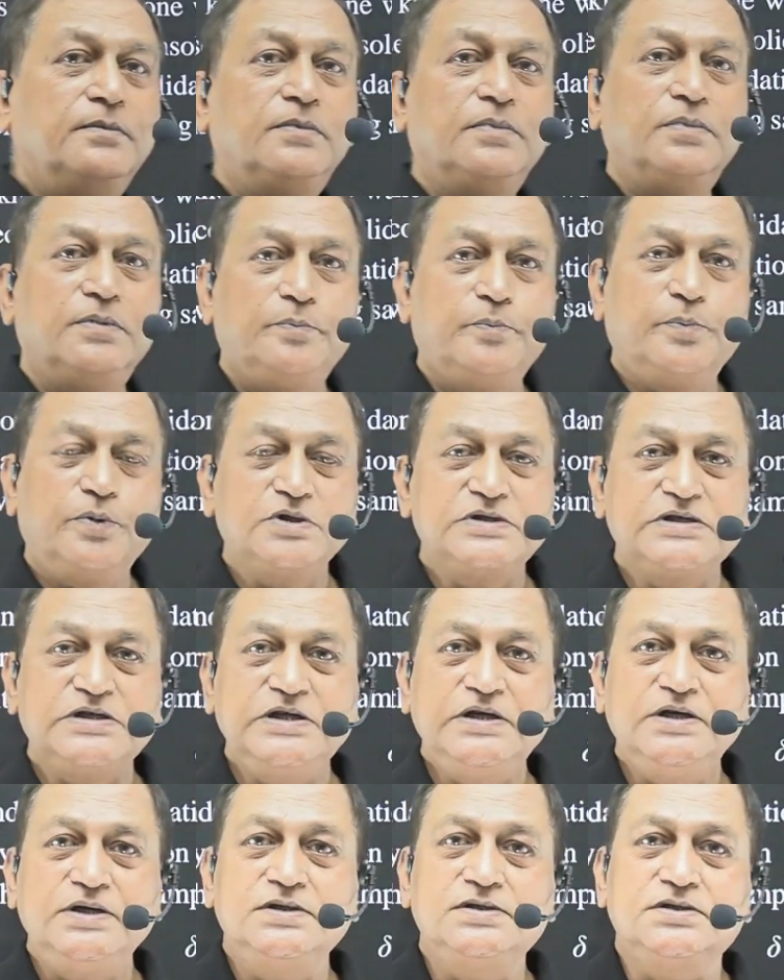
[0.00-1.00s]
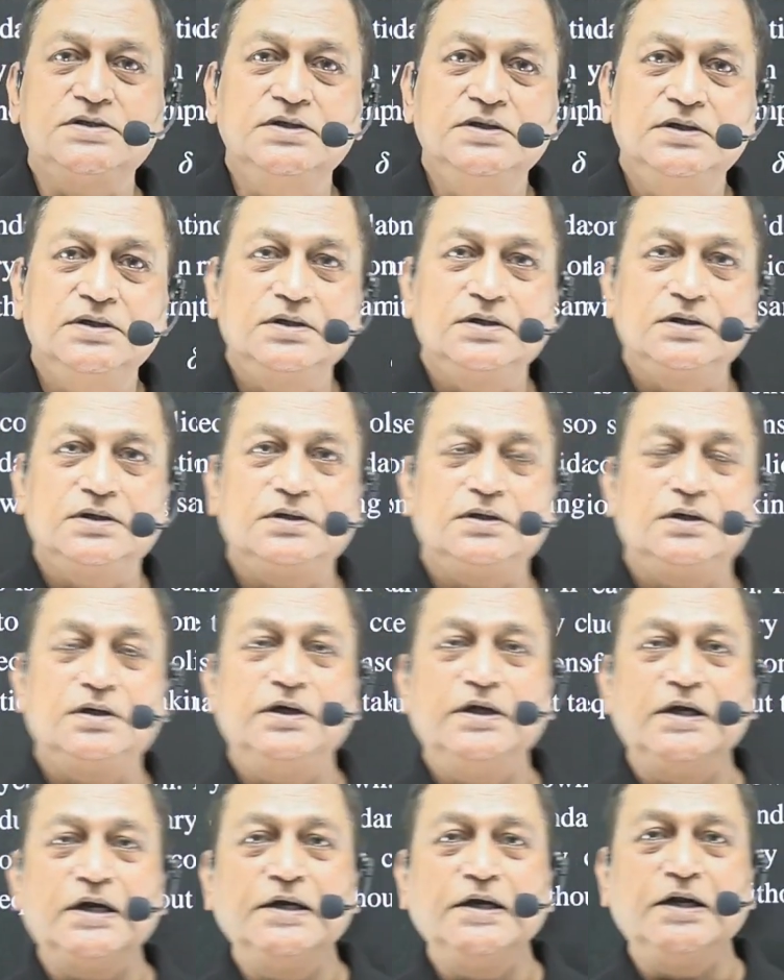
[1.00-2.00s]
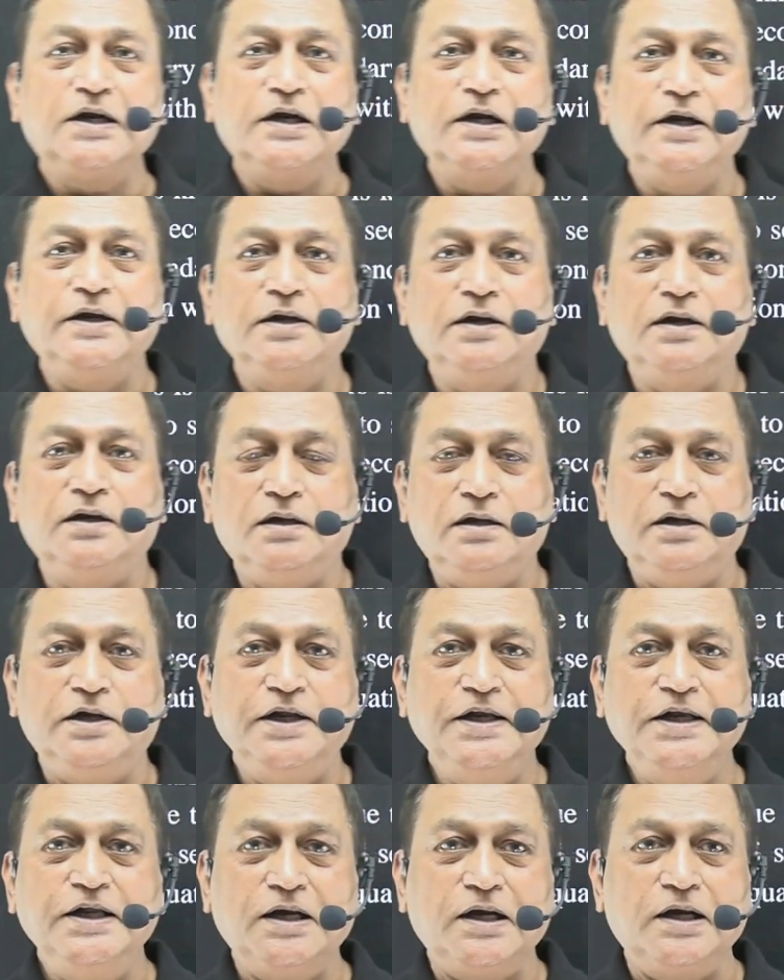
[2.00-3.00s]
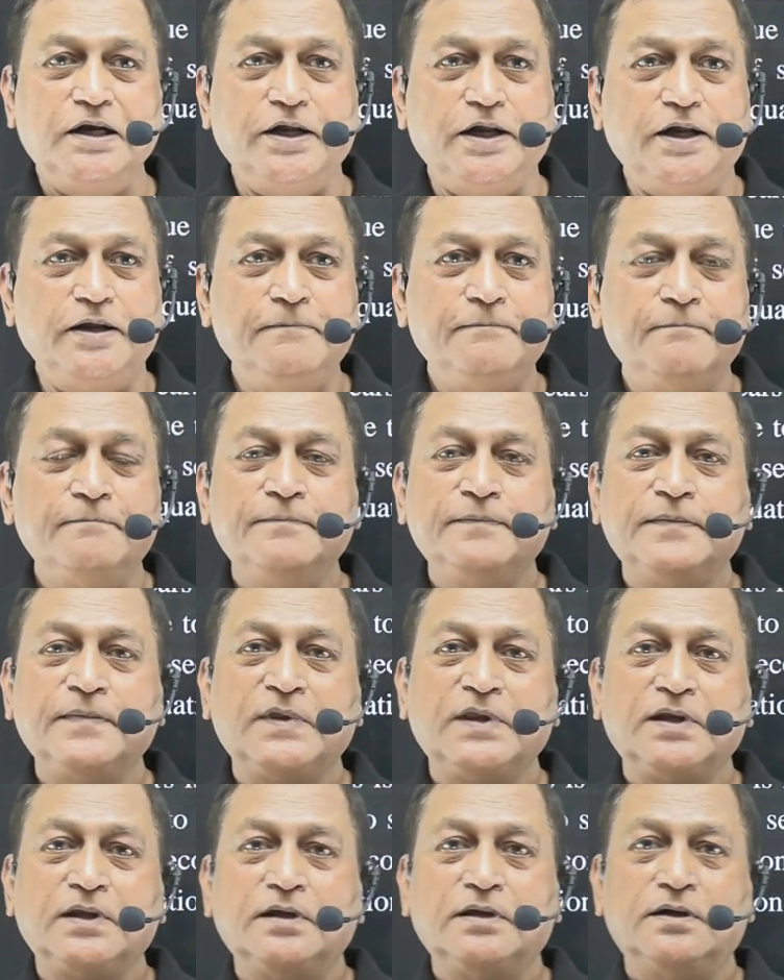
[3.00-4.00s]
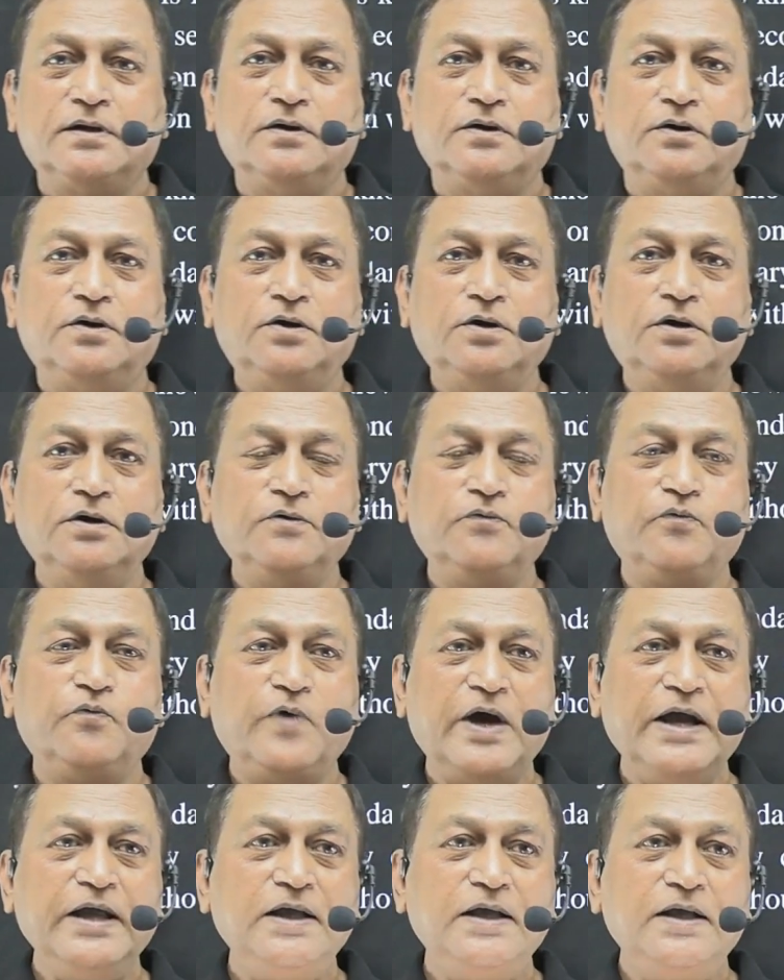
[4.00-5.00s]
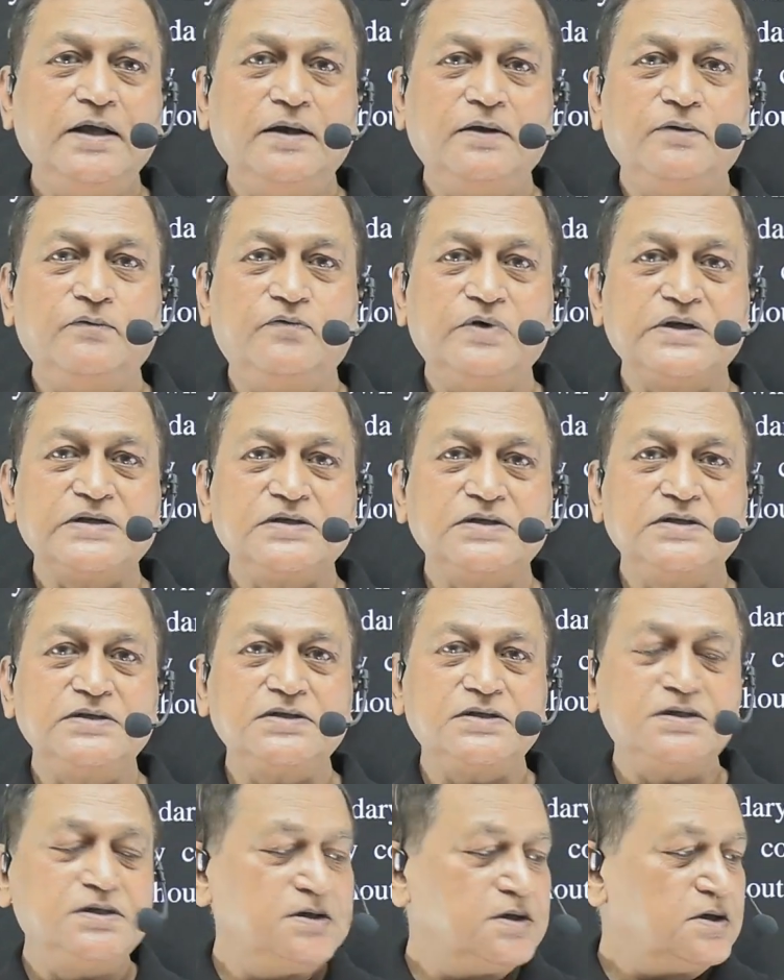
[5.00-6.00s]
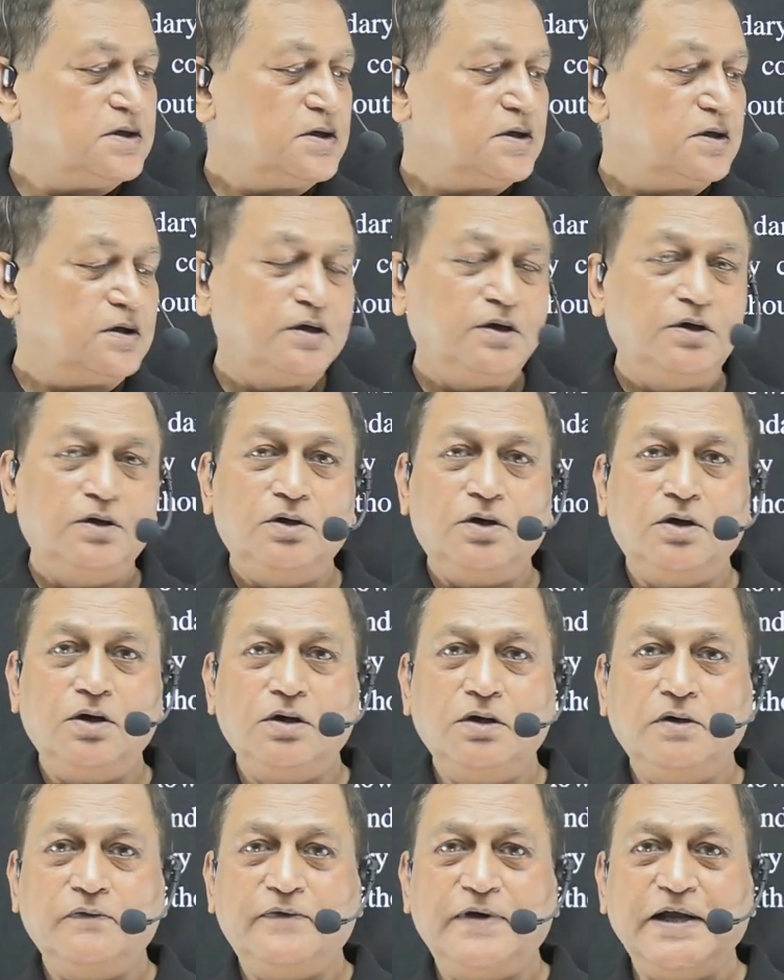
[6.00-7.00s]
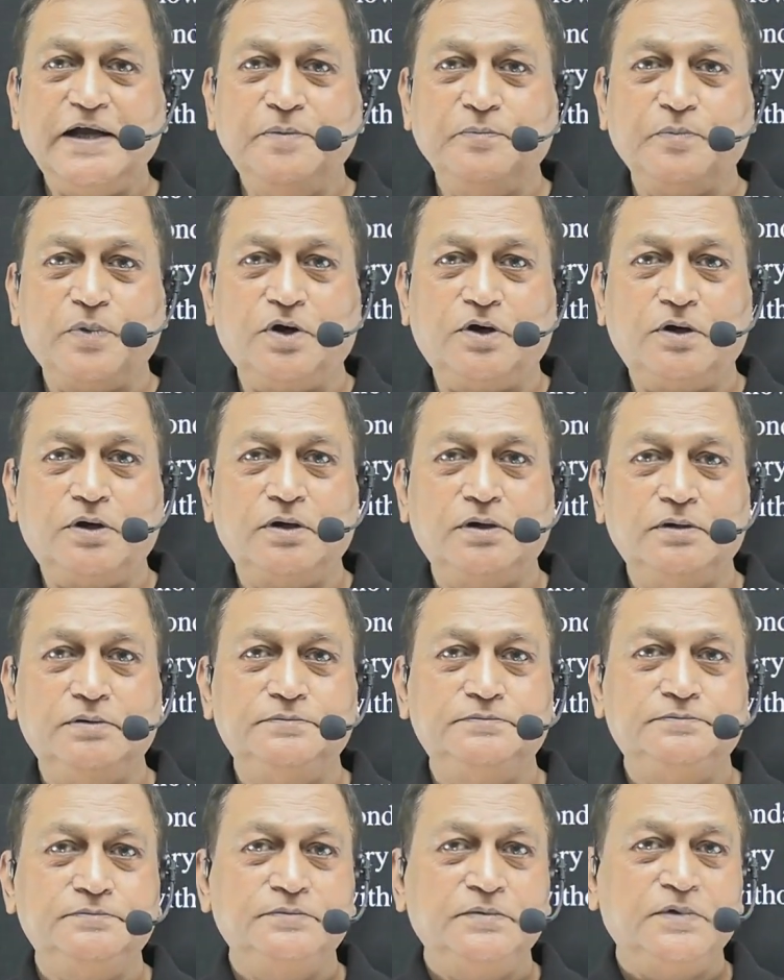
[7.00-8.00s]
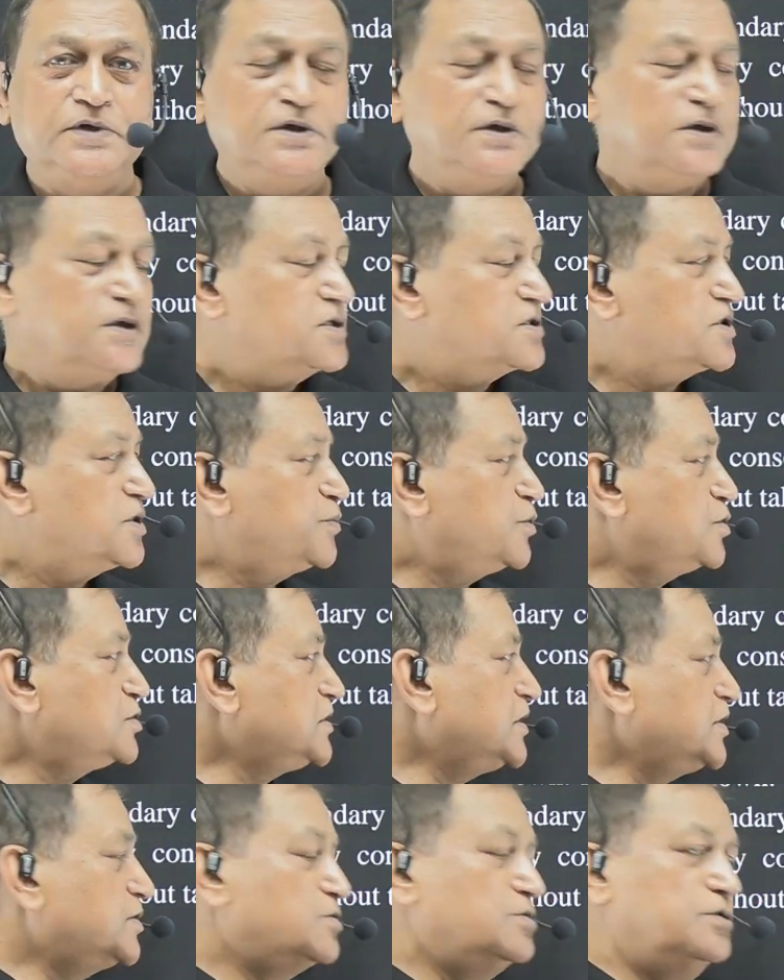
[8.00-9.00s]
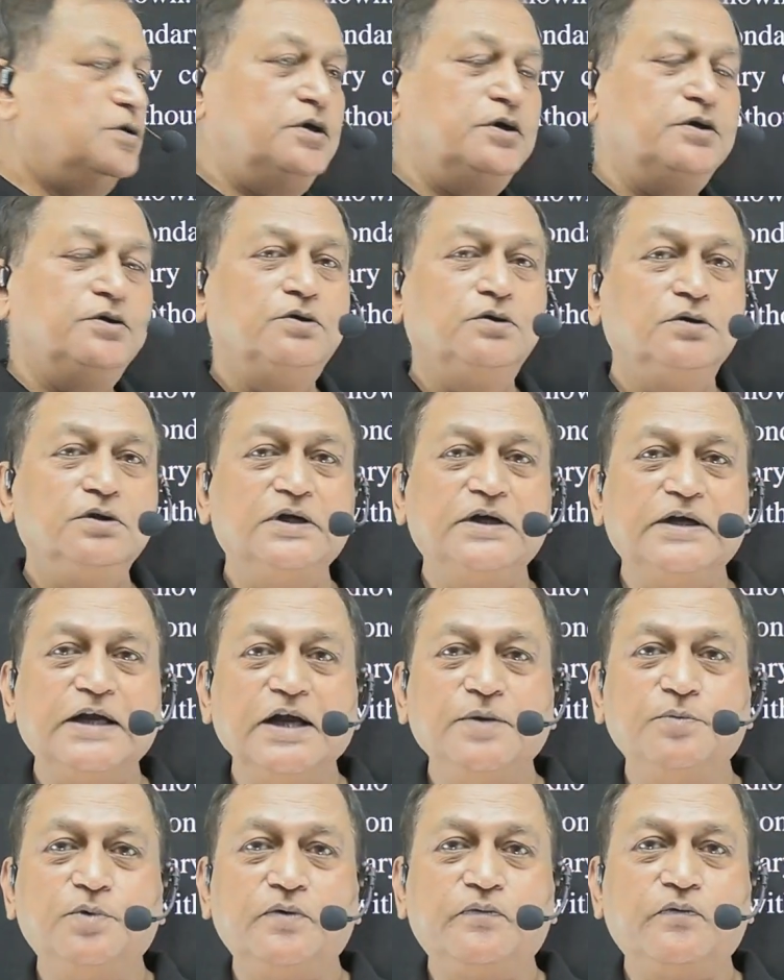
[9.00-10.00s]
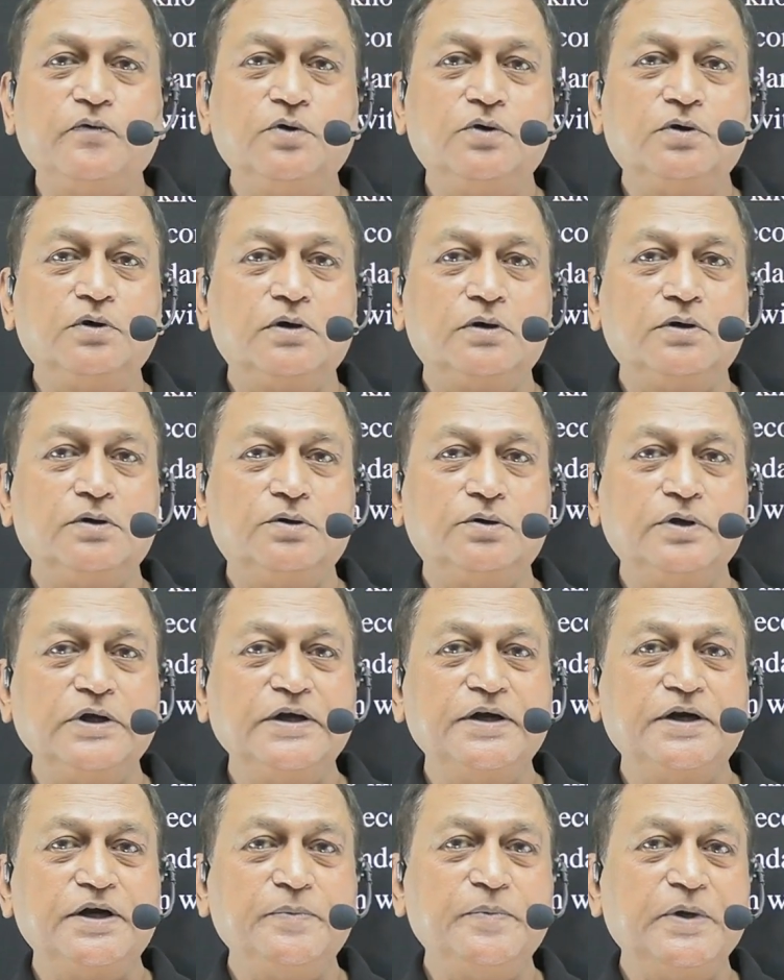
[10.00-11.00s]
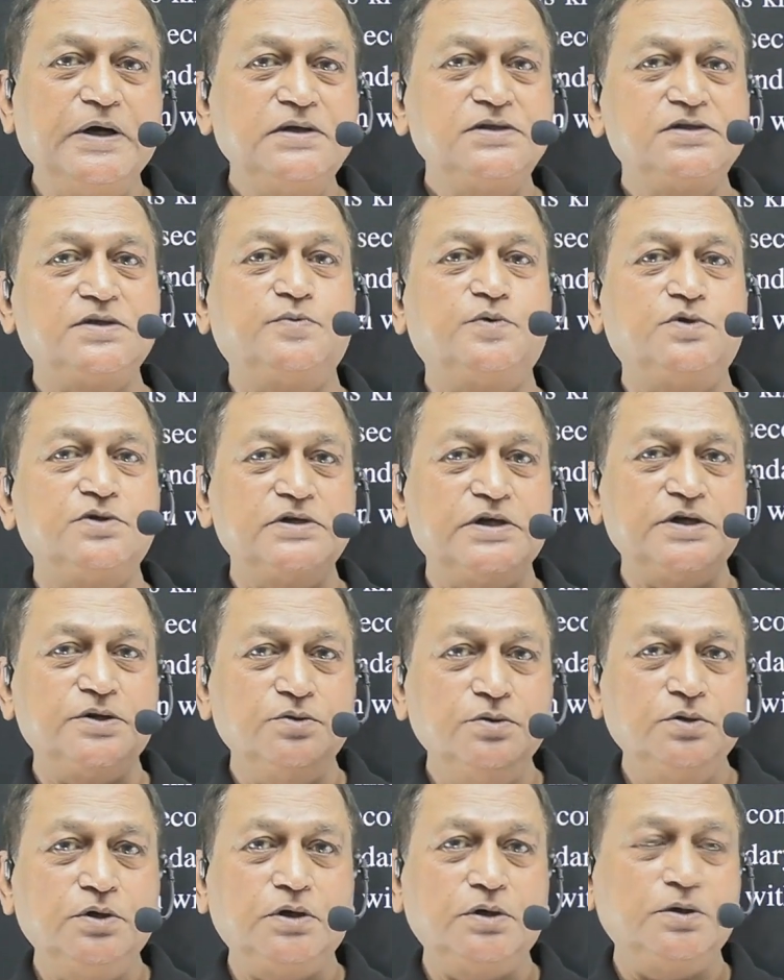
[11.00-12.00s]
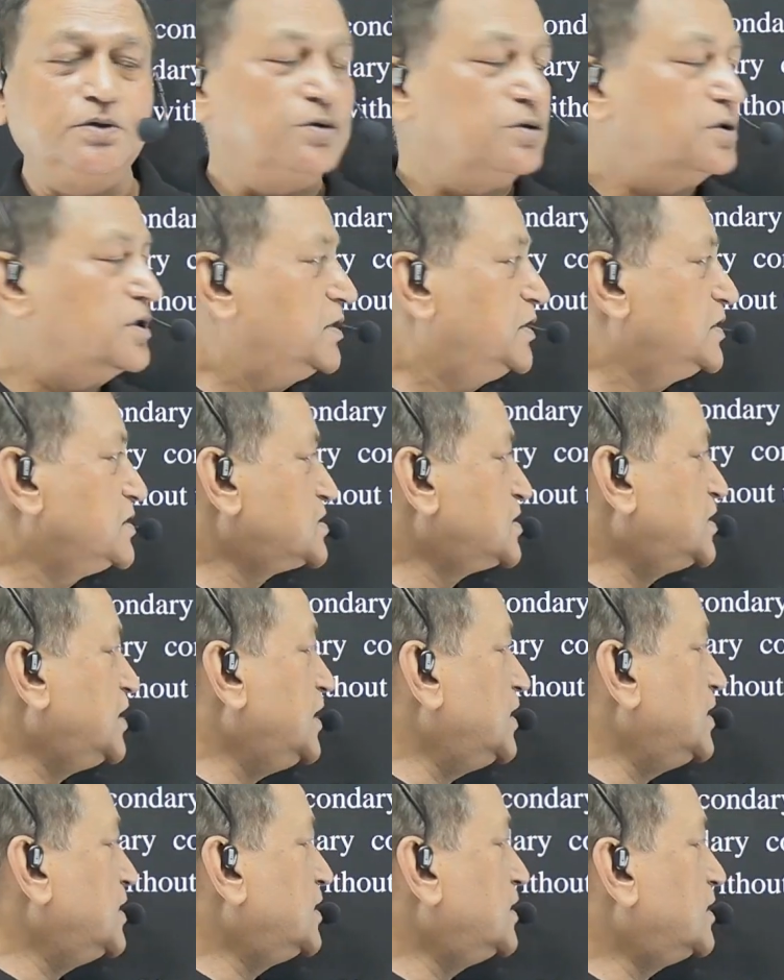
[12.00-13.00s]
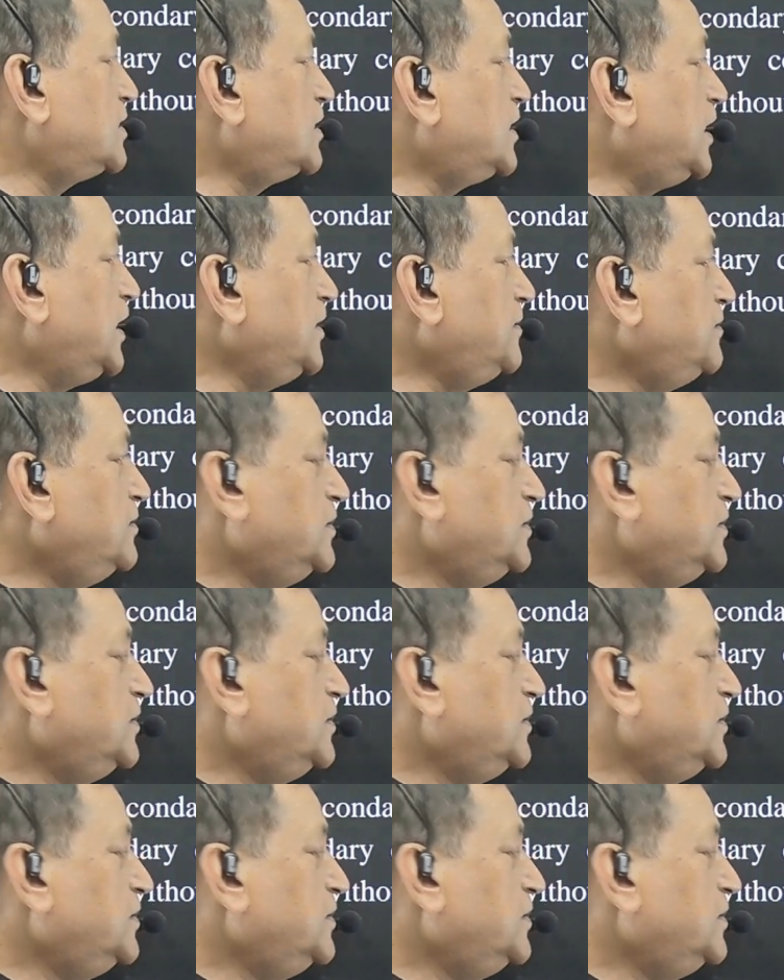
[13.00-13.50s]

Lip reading: proceeds linearly on y versus log of time plot. Suppose I do not know the time of load increment, suppose I do not know that this time,